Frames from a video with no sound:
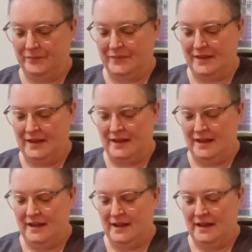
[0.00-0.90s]

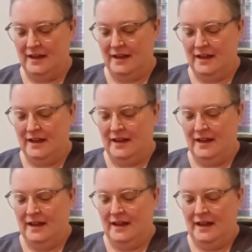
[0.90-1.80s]

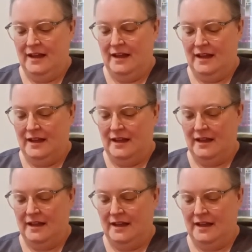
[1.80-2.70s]

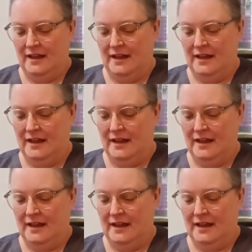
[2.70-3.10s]
Nothing is said.